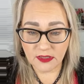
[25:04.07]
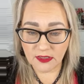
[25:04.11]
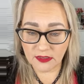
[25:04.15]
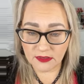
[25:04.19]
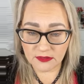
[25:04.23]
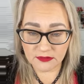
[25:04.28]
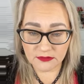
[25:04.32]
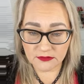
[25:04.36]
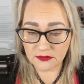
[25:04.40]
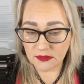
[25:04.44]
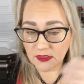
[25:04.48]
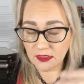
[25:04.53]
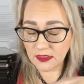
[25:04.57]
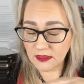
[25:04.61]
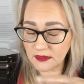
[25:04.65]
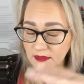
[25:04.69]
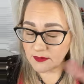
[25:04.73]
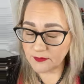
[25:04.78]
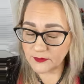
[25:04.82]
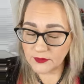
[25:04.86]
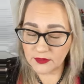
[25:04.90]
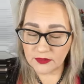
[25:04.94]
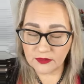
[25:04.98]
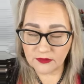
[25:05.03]
And
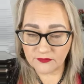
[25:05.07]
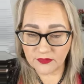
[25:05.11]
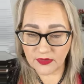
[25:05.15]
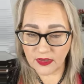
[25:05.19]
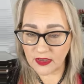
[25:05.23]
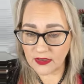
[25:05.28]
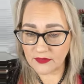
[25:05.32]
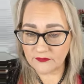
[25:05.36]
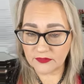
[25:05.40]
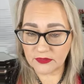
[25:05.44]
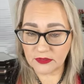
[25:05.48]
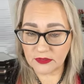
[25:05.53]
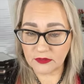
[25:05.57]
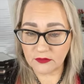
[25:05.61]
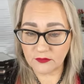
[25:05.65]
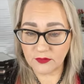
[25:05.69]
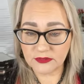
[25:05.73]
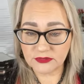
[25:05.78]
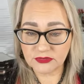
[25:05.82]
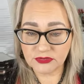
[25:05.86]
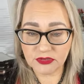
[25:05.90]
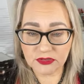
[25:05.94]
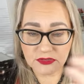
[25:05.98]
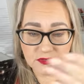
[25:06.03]
let me know if you have any
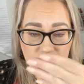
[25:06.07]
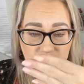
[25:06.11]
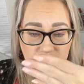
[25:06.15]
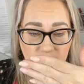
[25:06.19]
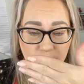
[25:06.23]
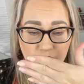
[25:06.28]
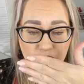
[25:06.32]
questions.